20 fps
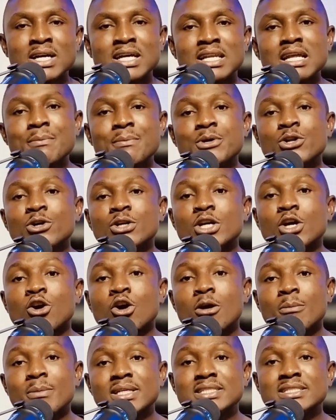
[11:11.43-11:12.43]
Let me know in the
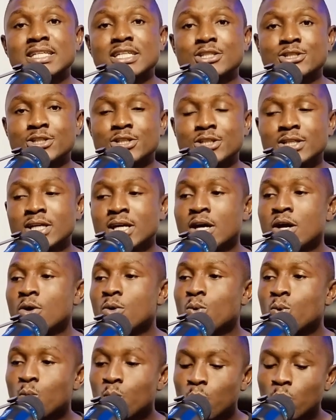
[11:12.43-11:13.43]
comment section
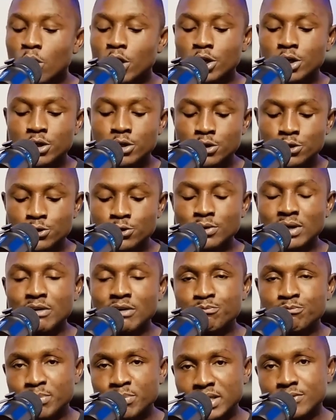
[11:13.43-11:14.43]
what you
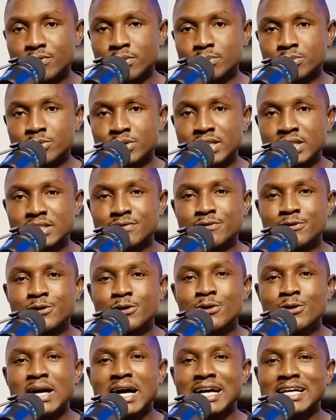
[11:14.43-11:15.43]
have picked from today's video,